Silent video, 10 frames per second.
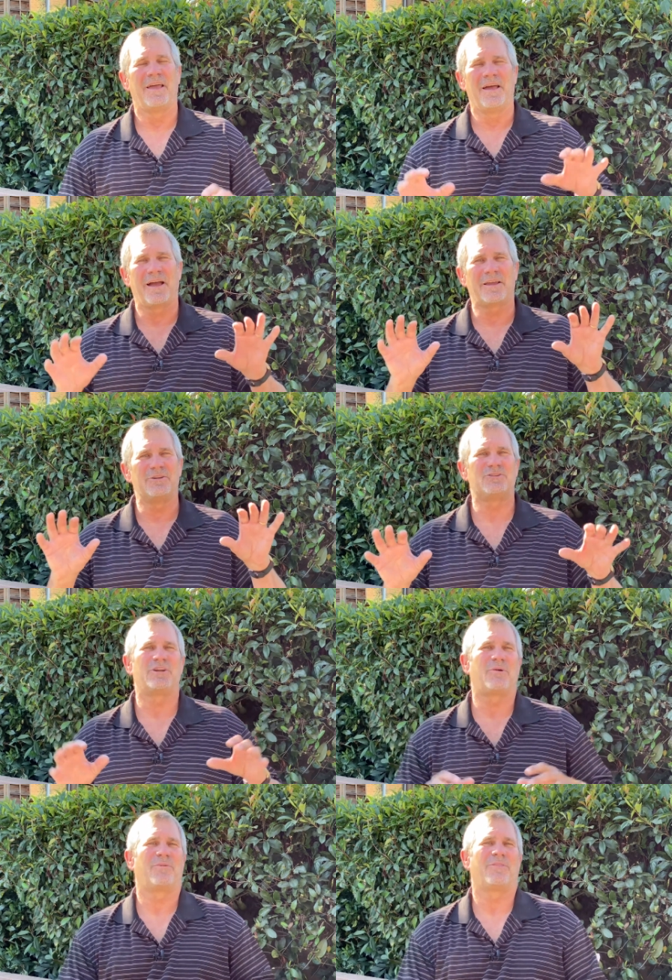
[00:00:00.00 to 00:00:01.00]
I can
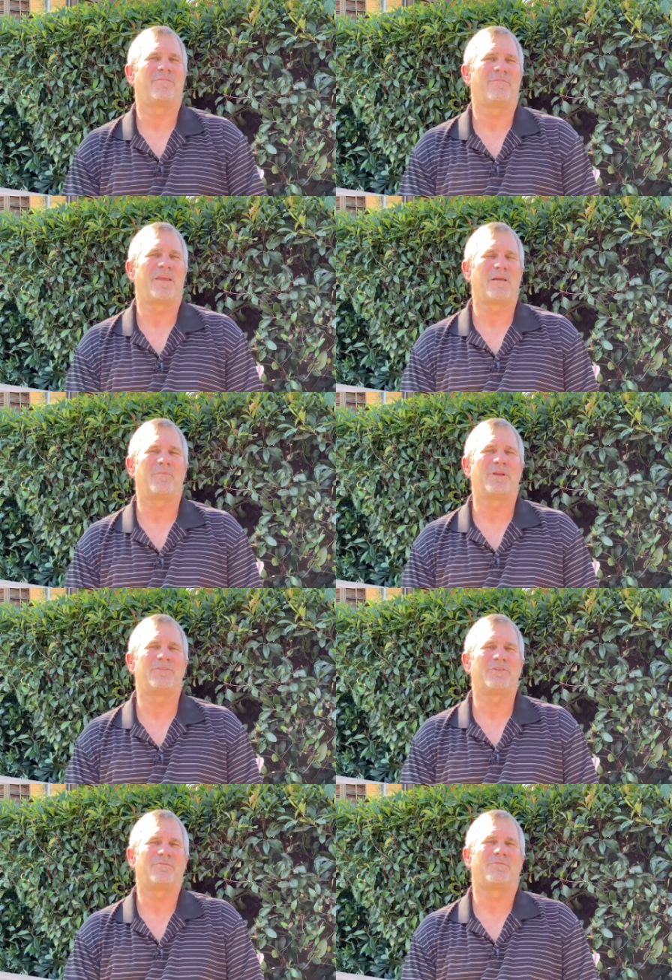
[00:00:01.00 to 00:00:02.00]
share with the family
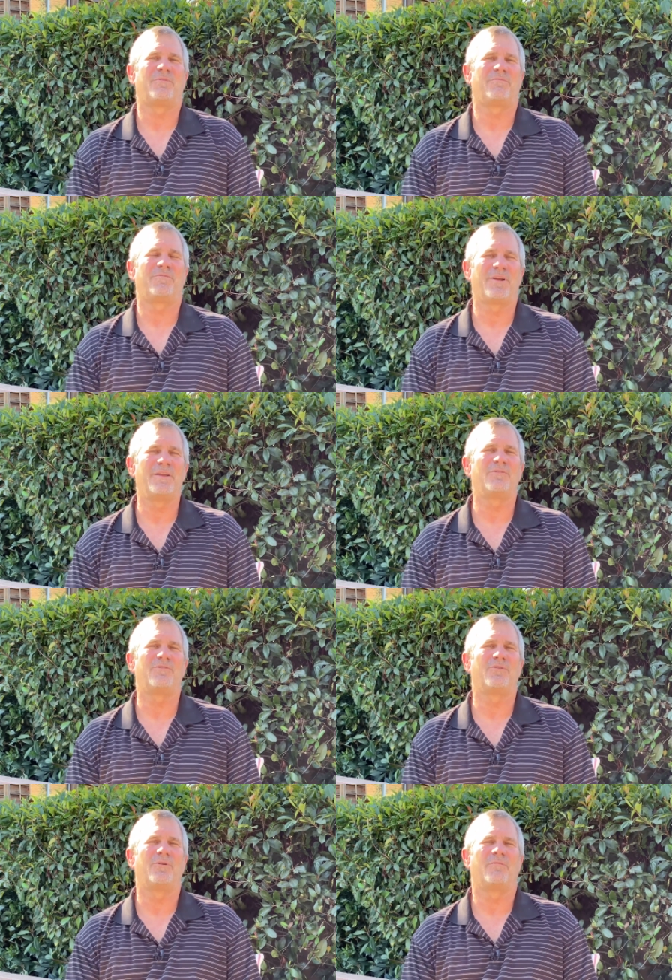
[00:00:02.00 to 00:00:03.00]
just from
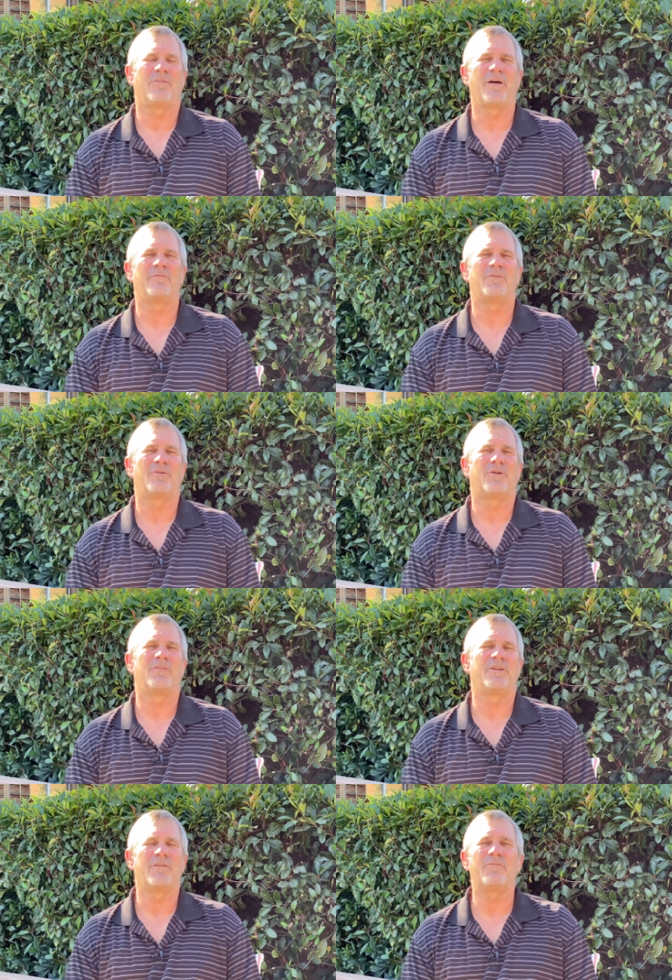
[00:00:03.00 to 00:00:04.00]
friends who have loved her and
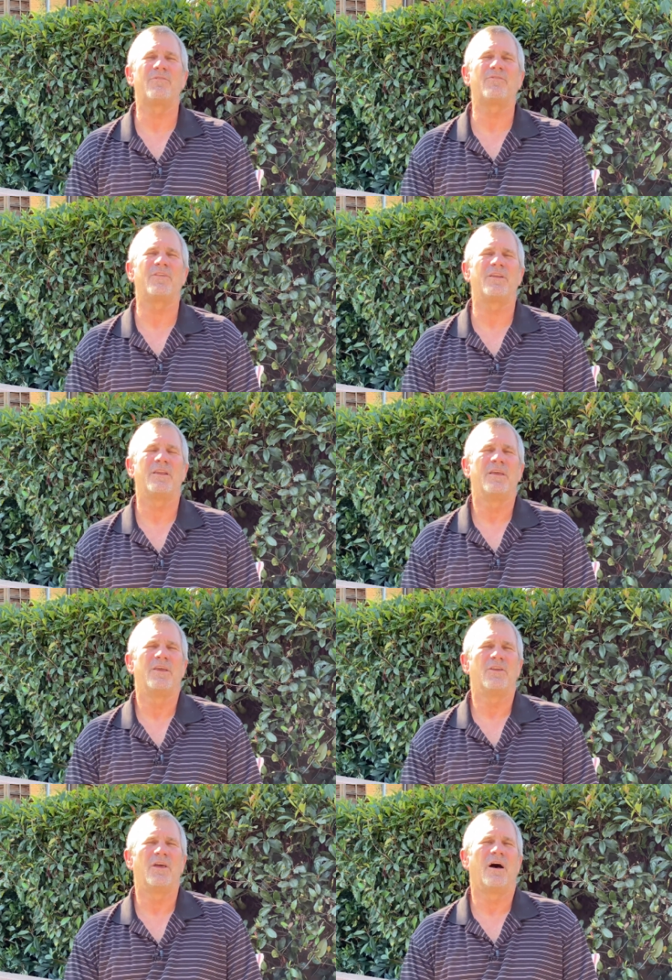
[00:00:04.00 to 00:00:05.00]
the difference that
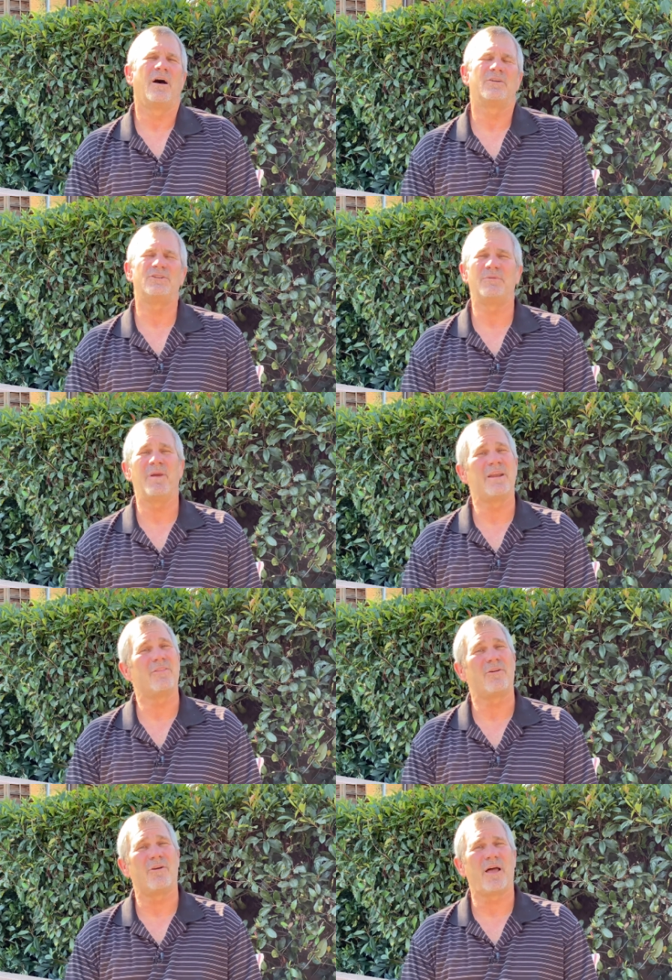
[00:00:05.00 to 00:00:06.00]
uh, she made
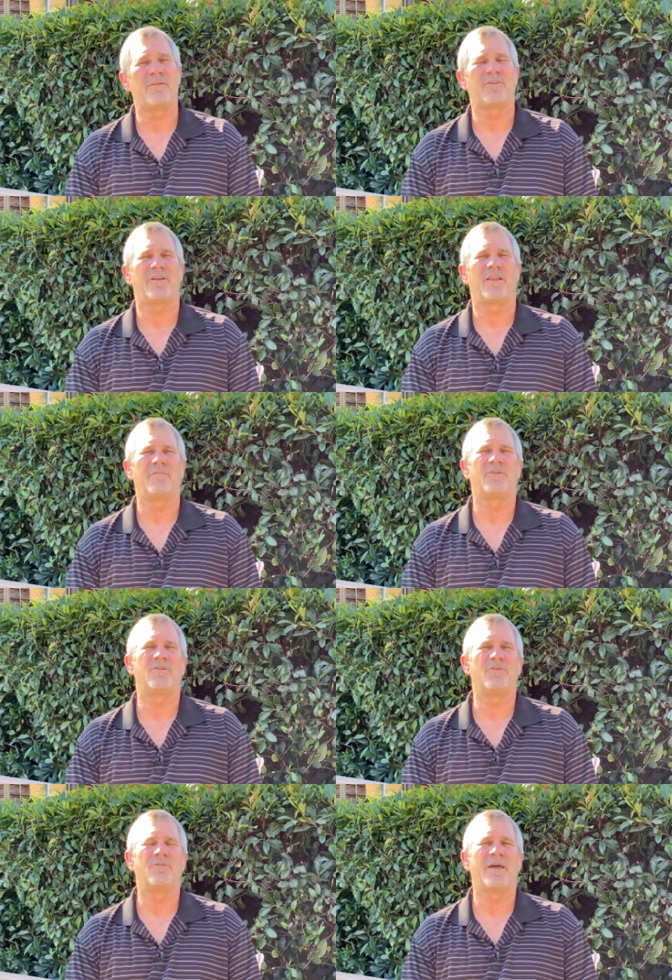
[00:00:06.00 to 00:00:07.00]
in their lives, I'd love to
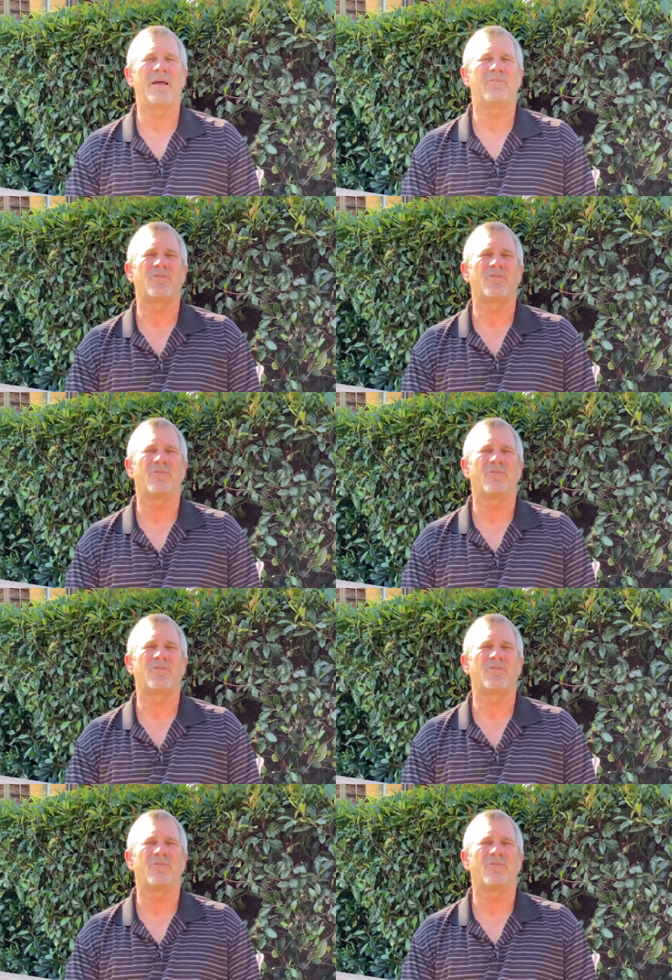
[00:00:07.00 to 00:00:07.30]
do that.